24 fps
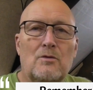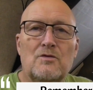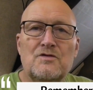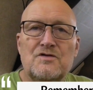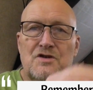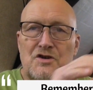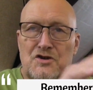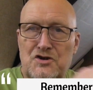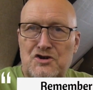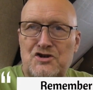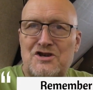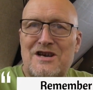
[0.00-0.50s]
So
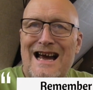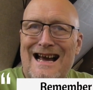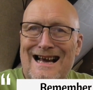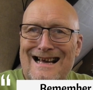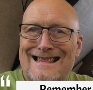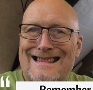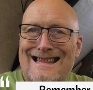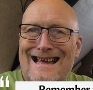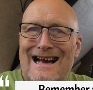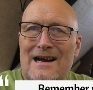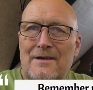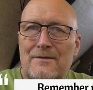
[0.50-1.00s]
check
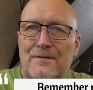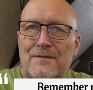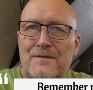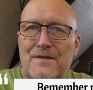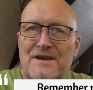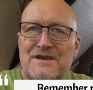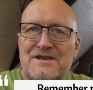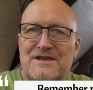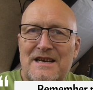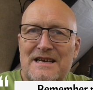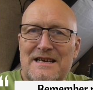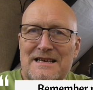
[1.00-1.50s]
that
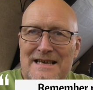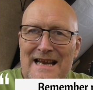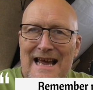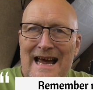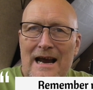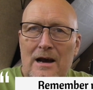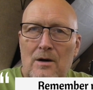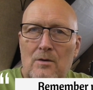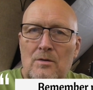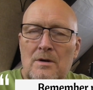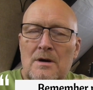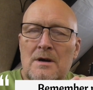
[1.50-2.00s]
fitting
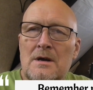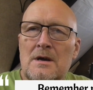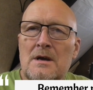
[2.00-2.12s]
now,